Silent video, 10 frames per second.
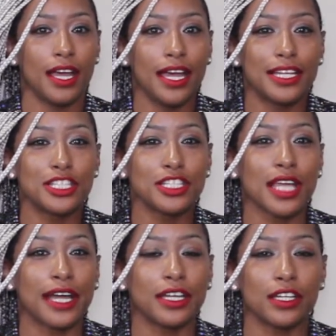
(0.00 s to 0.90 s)
It's just
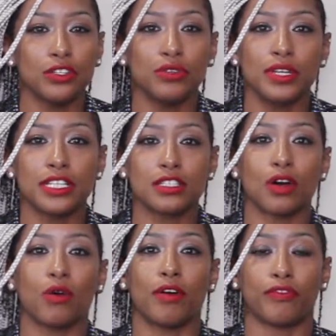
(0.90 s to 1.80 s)
like you get
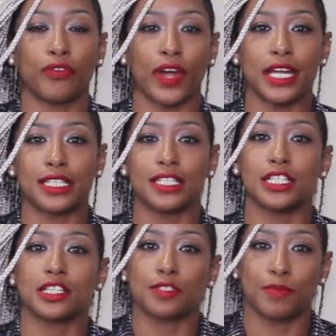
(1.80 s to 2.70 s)
so afraid to
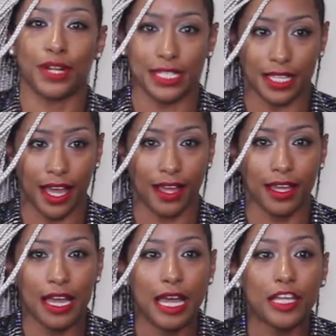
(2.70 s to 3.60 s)
express that.
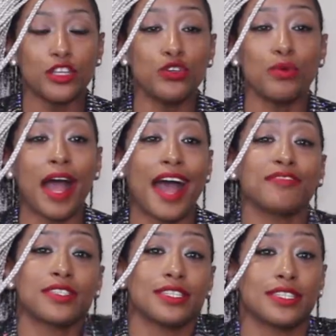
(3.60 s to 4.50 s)
you
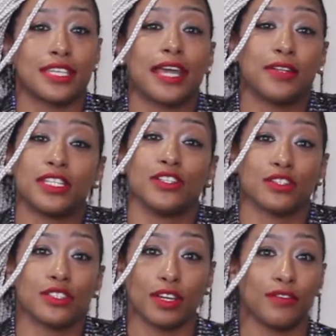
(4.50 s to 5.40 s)
have to say to
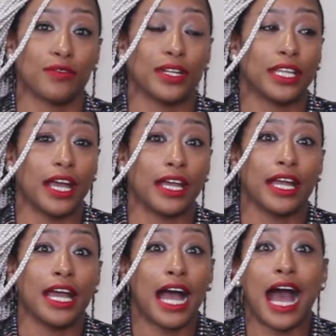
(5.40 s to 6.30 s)
yourself one day,
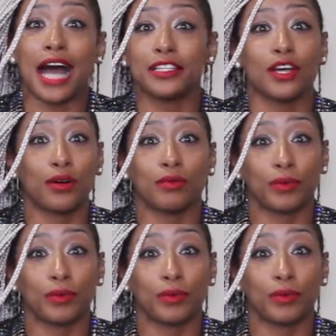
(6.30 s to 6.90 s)
I don't